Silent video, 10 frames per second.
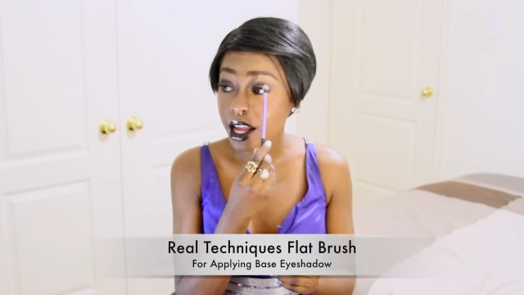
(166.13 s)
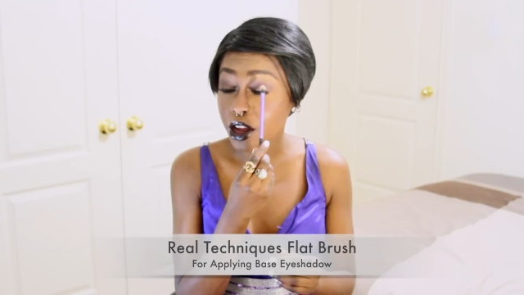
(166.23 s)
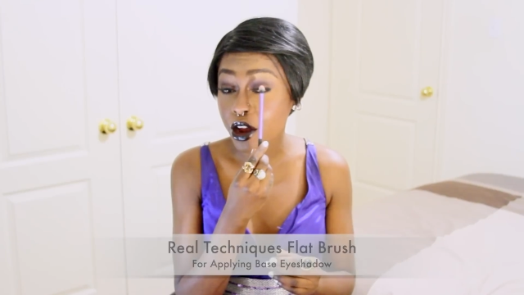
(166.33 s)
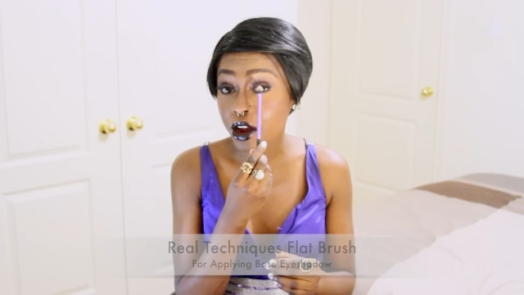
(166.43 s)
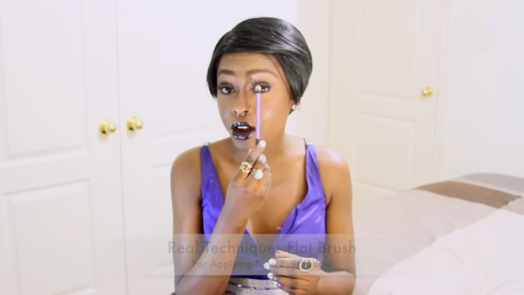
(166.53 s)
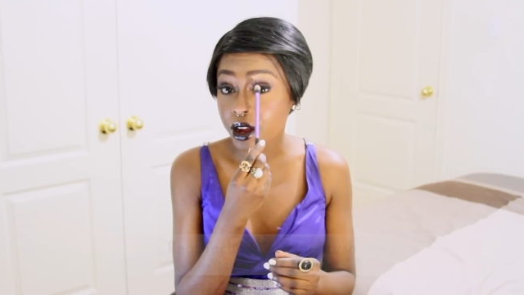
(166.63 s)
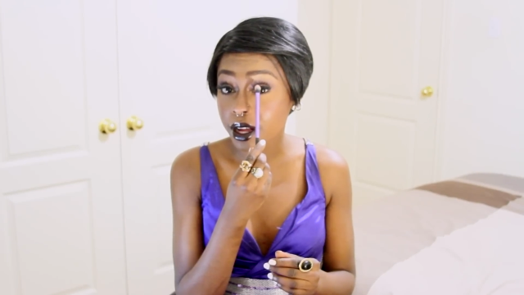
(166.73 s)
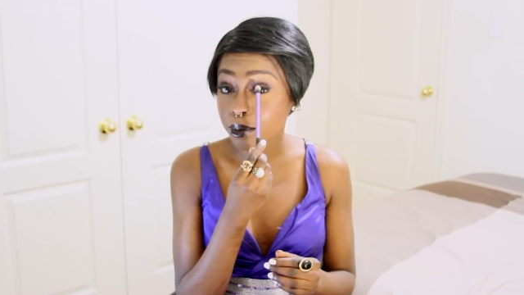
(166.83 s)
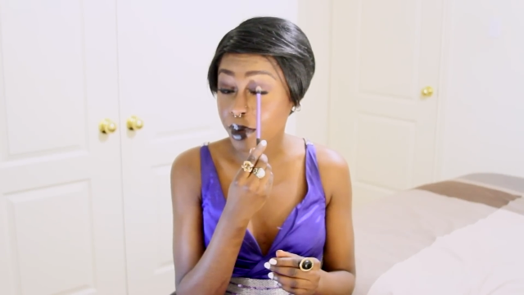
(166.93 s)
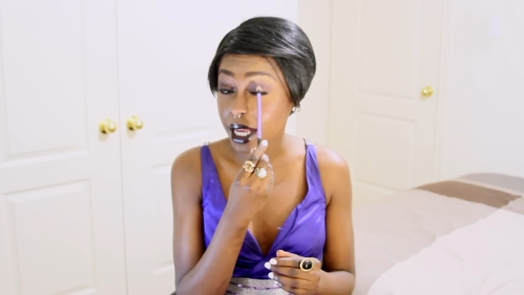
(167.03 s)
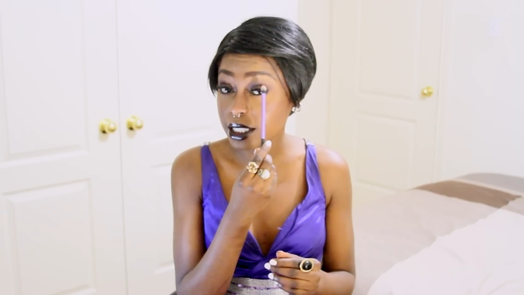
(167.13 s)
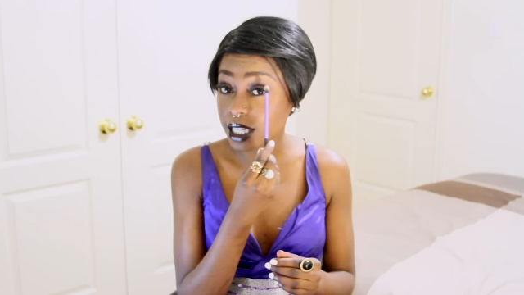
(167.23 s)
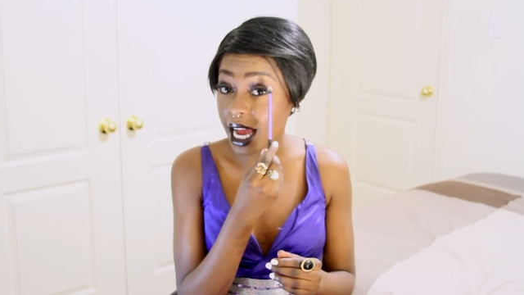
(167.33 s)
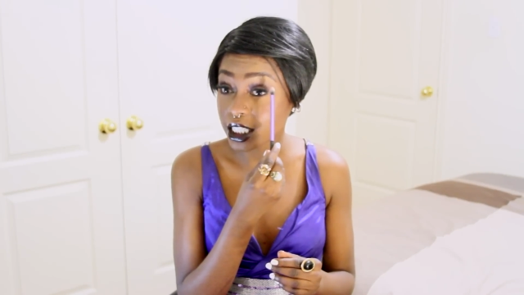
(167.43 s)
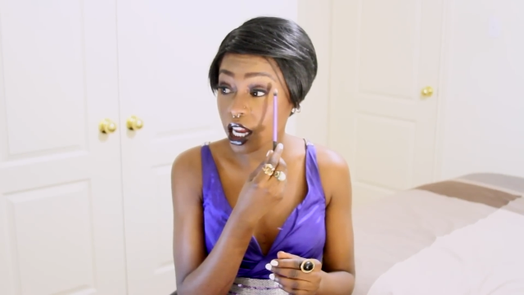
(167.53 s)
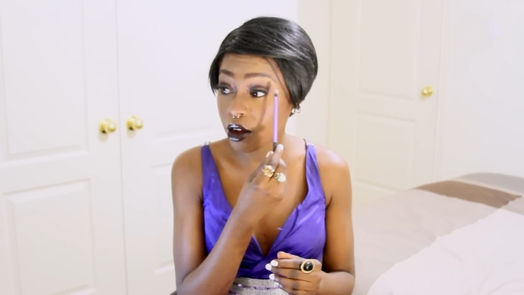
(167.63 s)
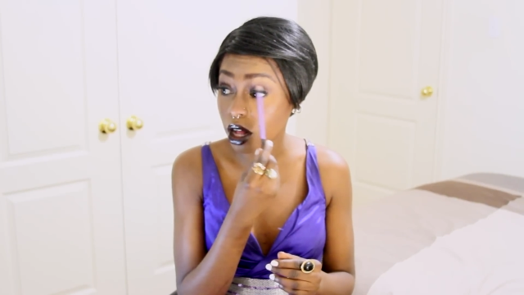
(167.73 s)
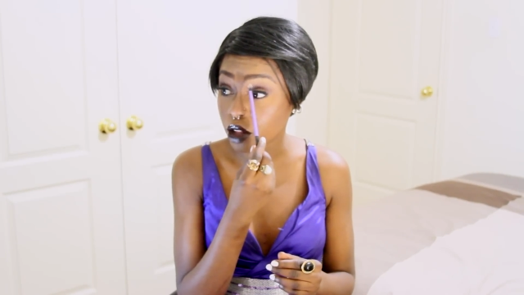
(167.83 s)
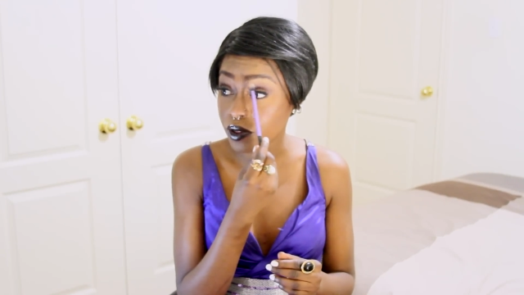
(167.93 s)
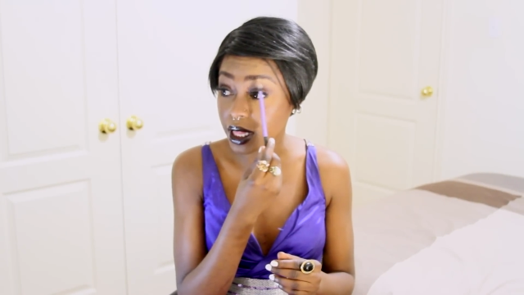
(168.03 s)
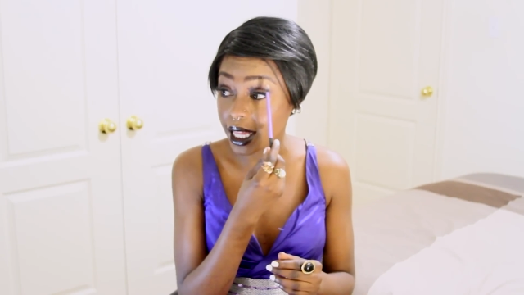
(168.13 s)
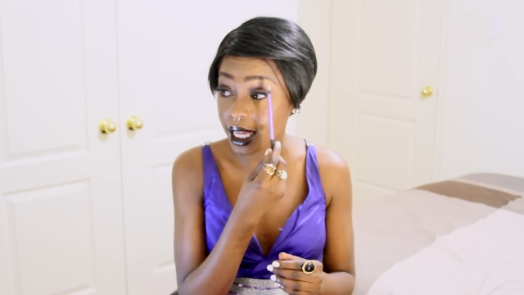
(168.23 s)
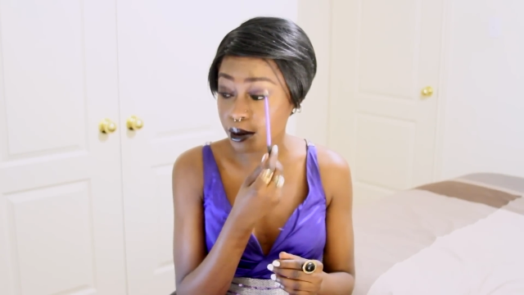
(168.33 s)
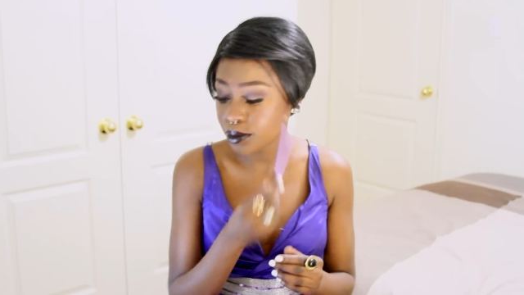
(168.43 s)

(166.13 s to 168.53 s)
your base eyeshadow all over the lid.